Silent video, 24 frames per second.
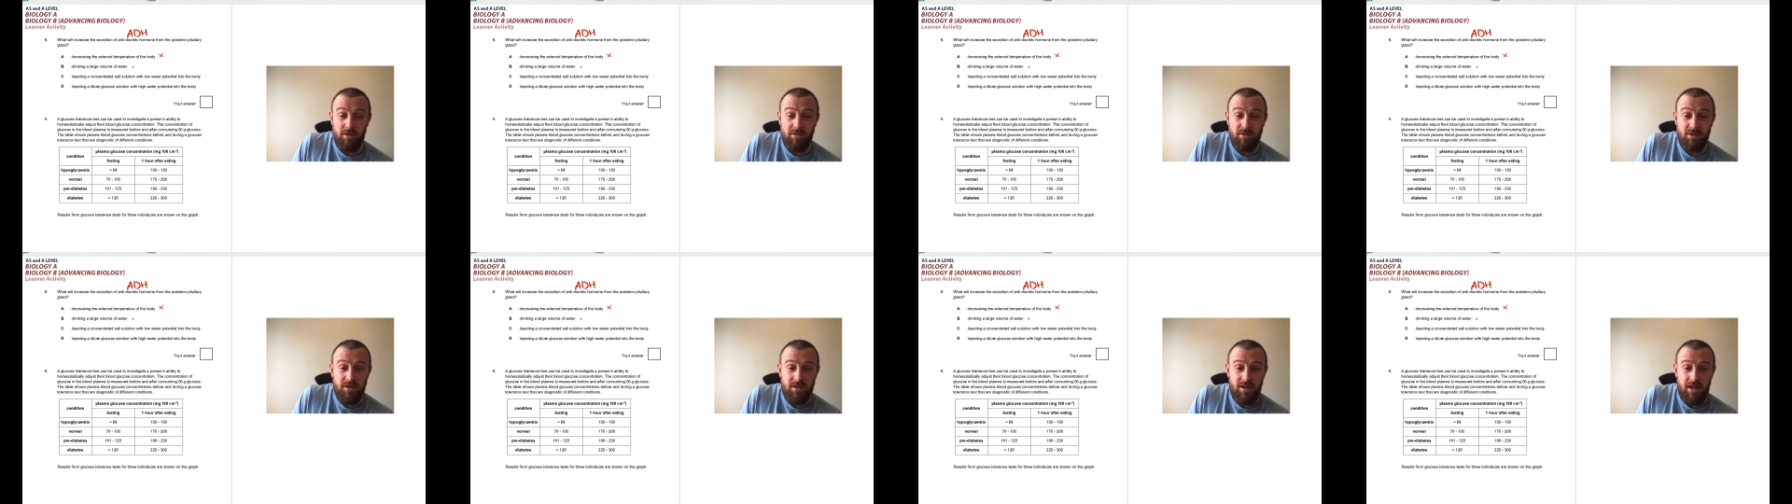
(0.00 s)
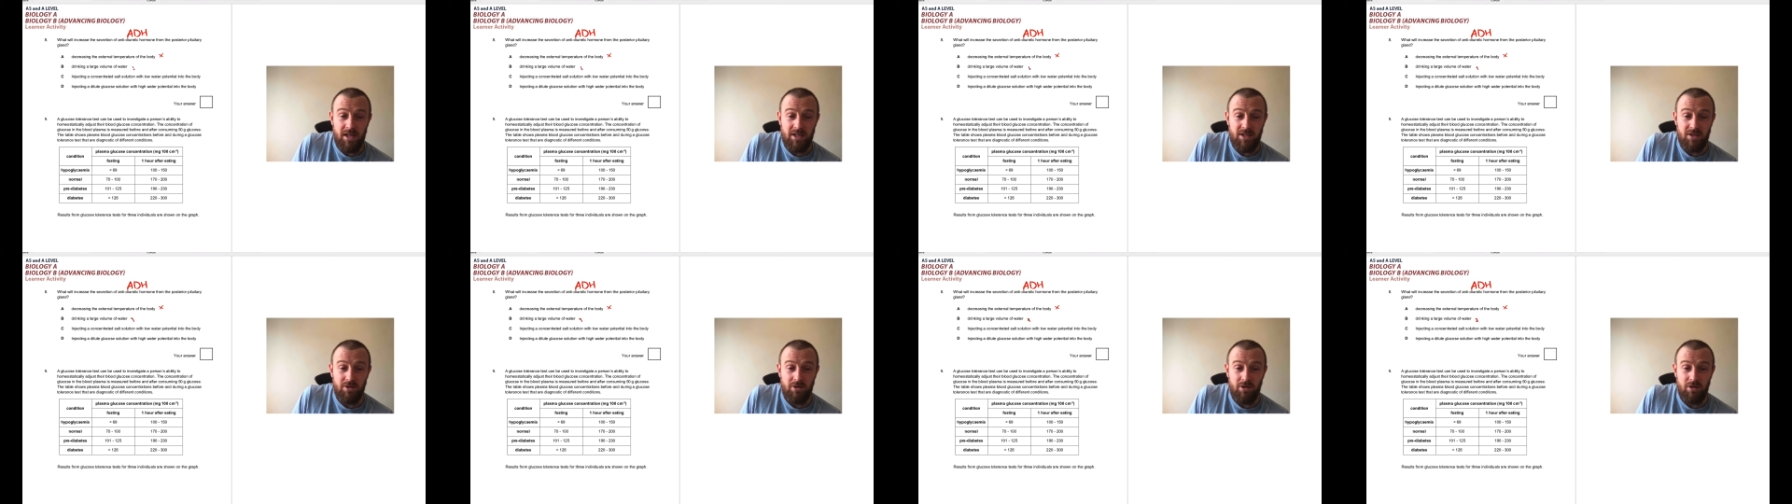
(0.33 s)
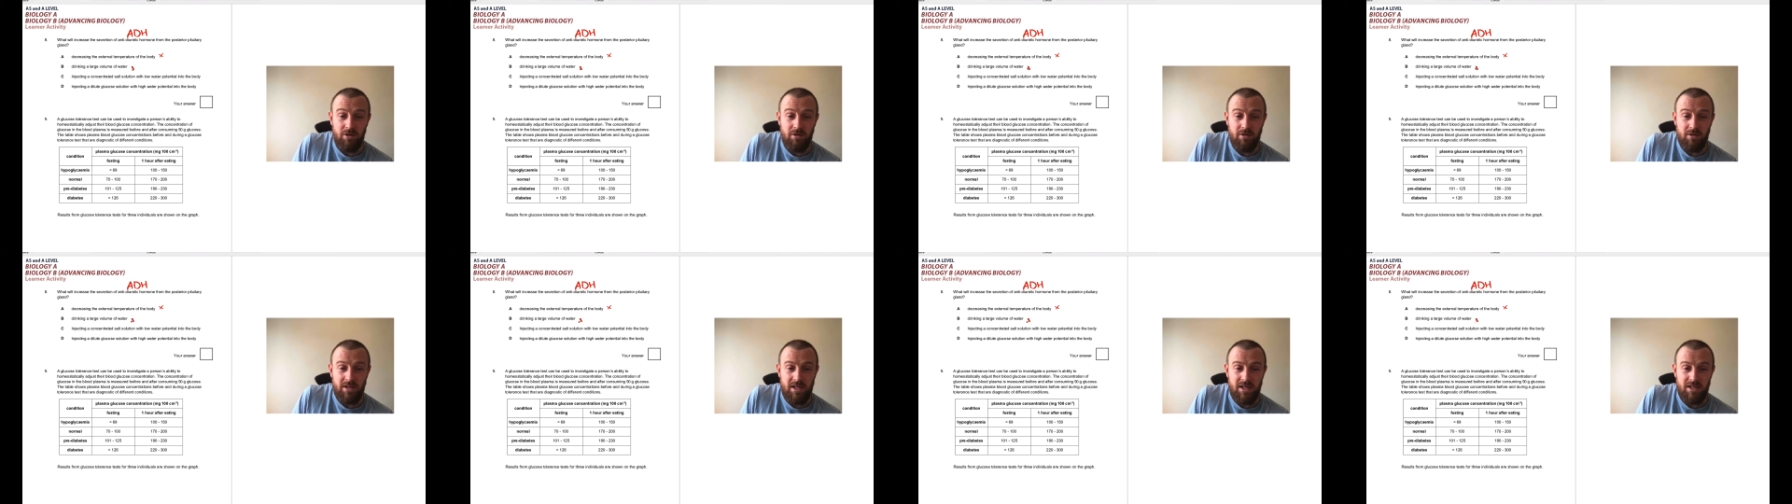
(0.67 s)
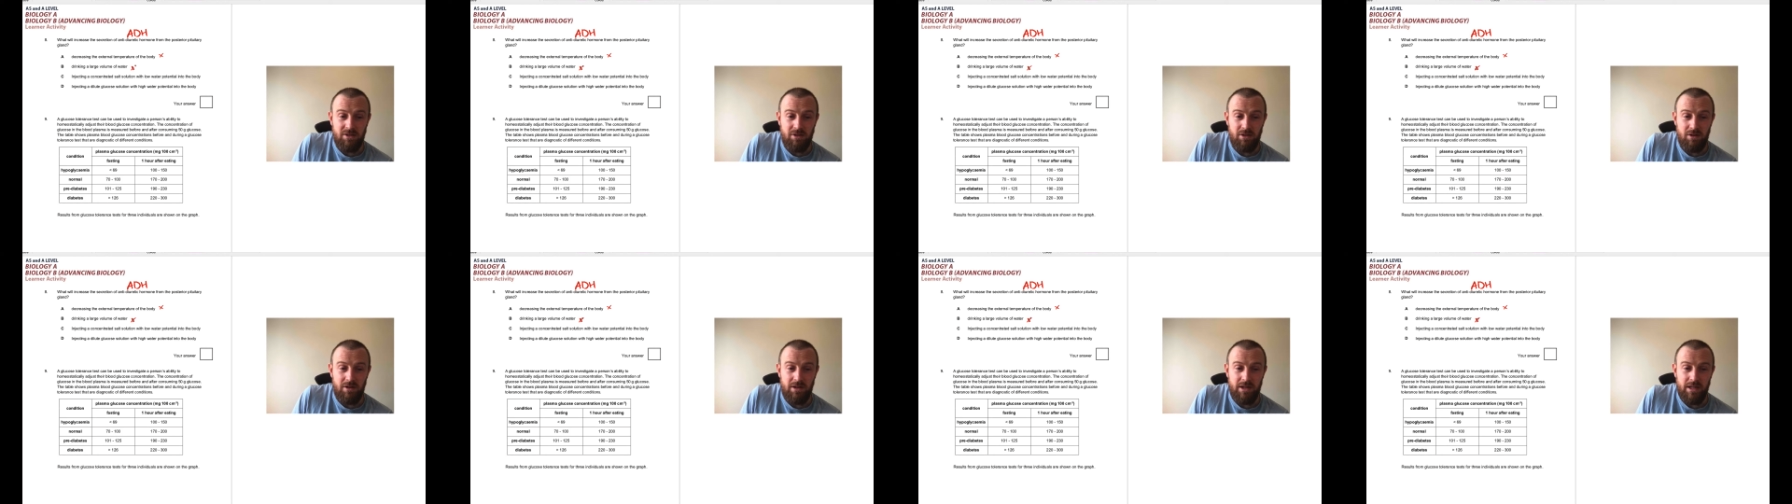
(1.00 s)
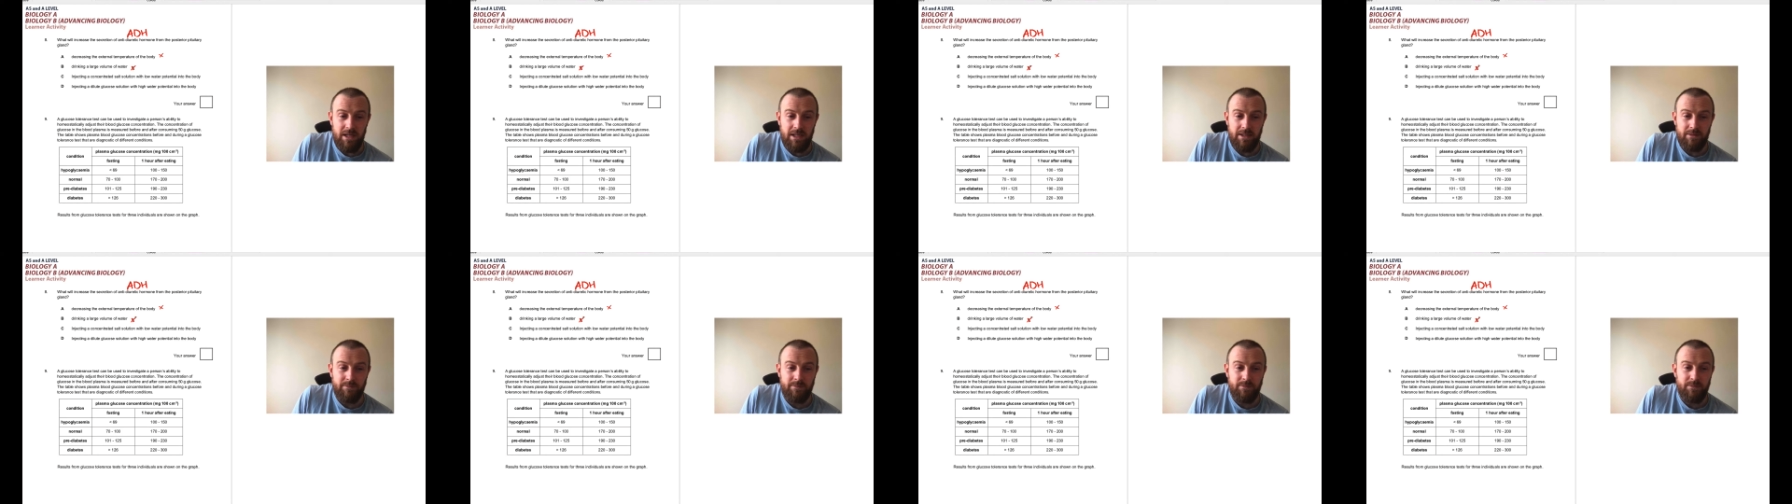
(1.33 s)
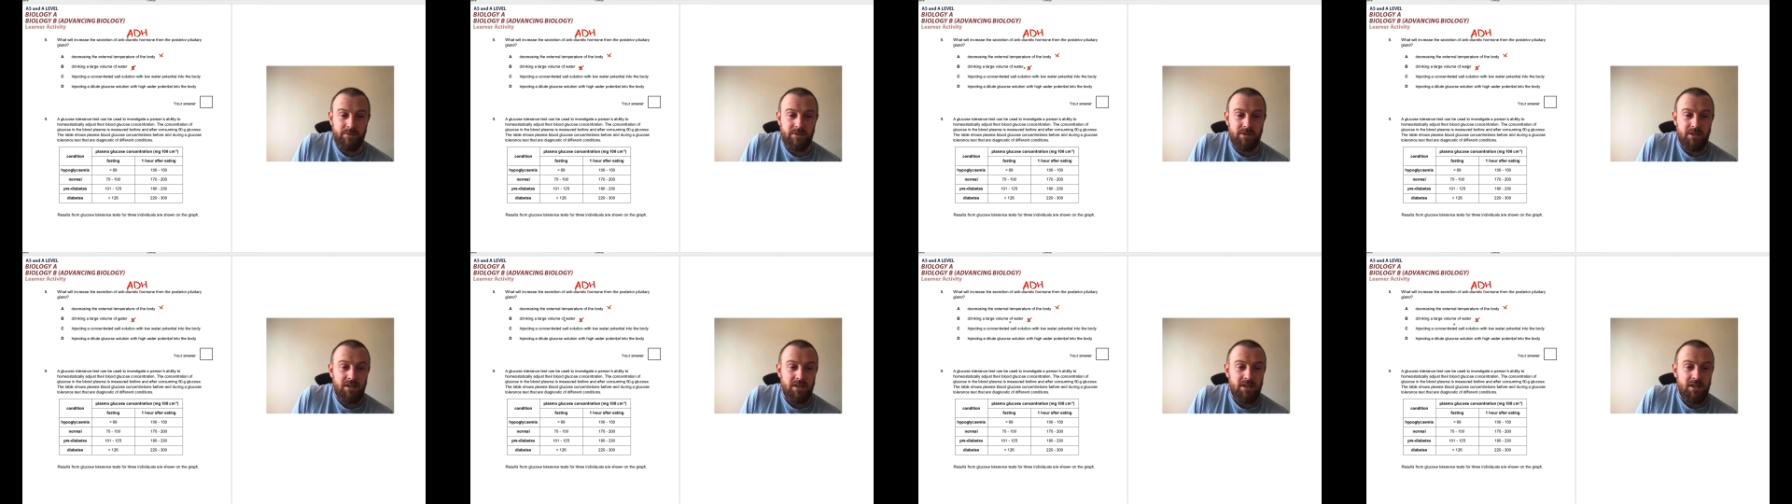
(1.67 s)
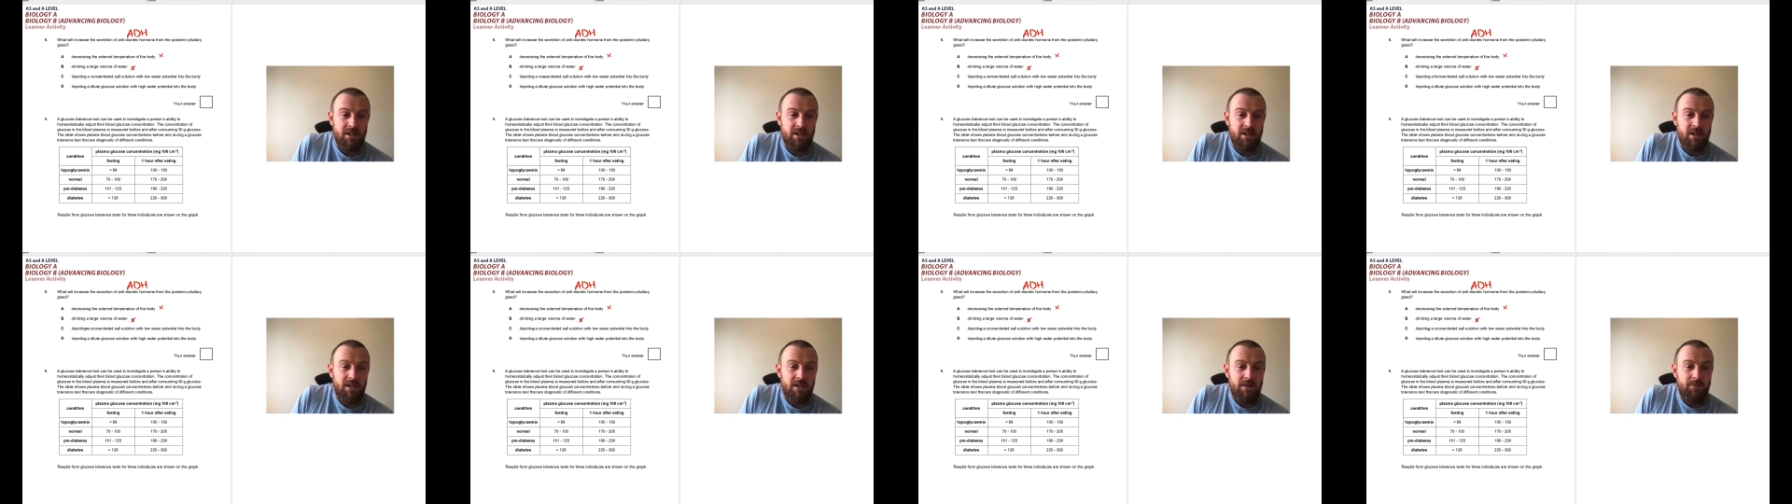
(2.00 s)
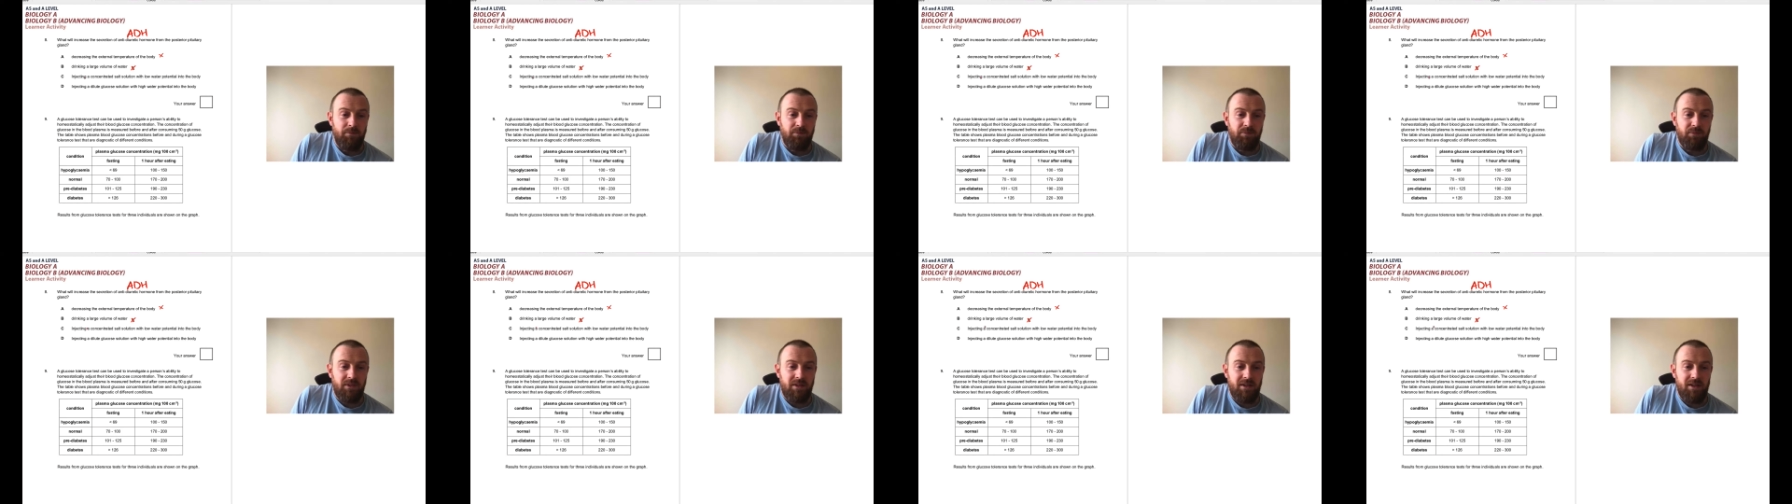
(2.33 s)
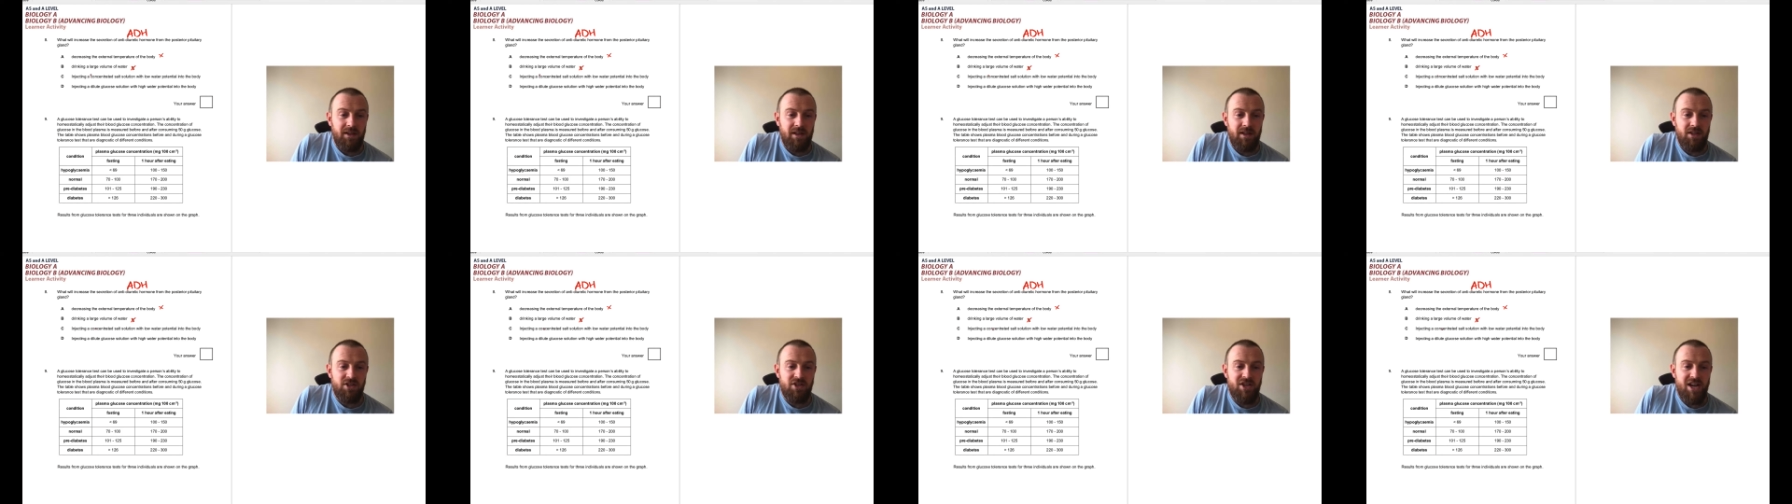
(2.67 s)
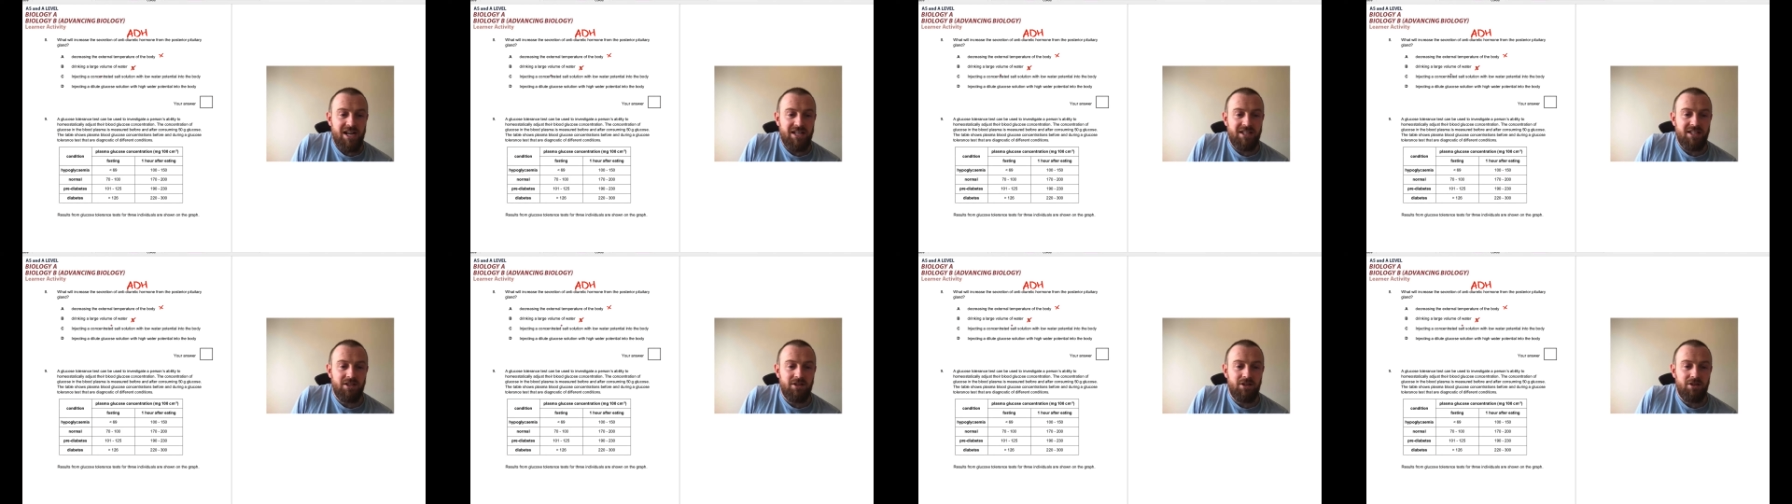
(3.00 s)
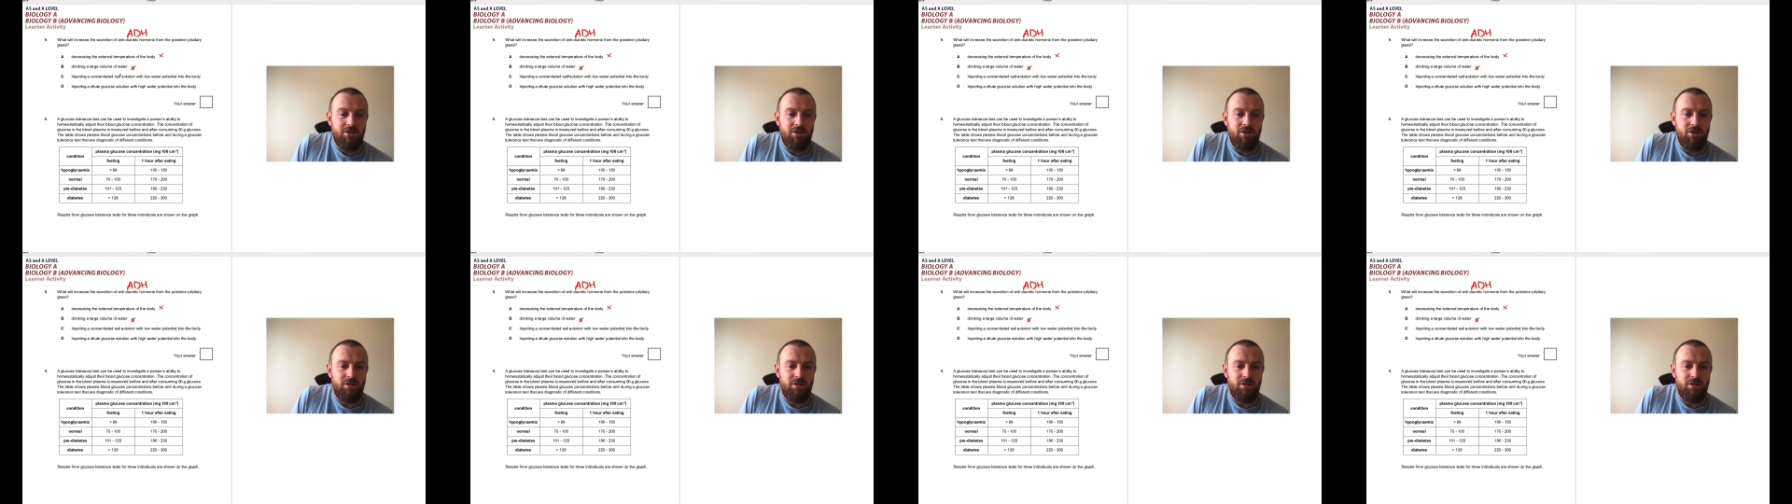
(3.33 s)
so that's not a thing. Injecting a